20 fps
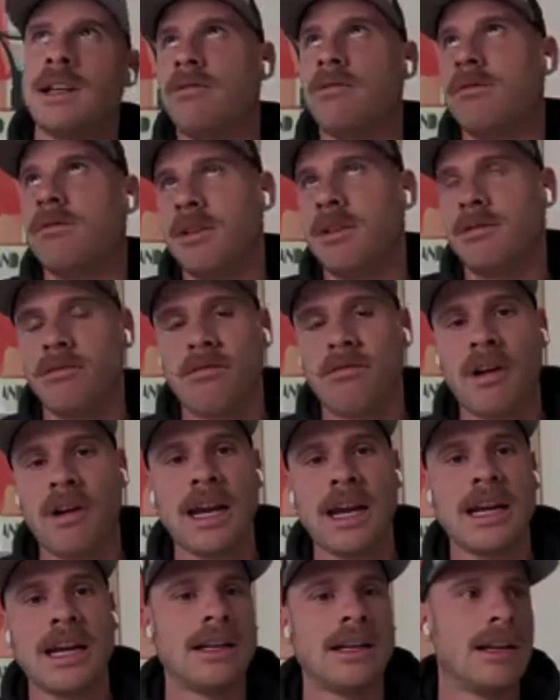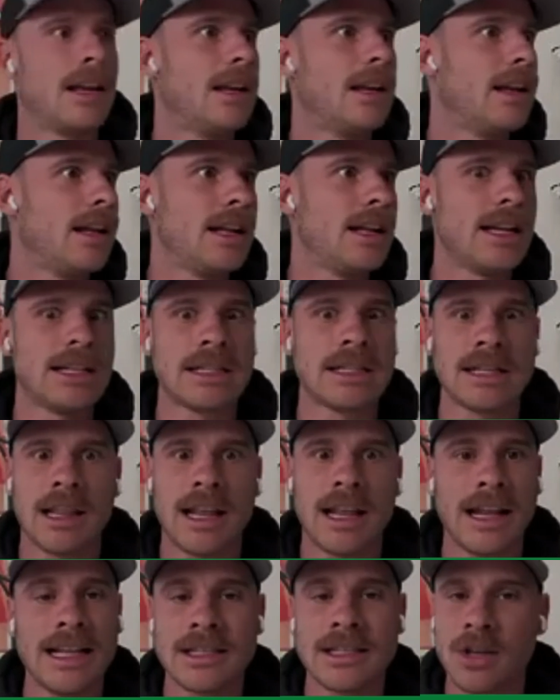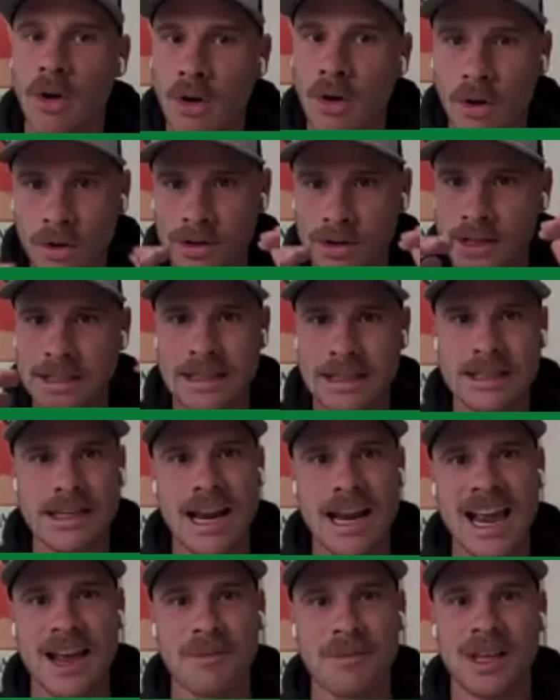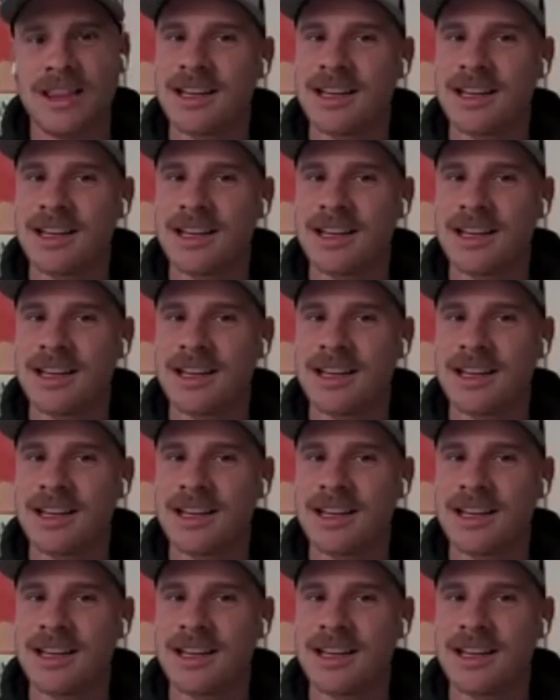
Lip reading: it rained and this and that, it's all the same.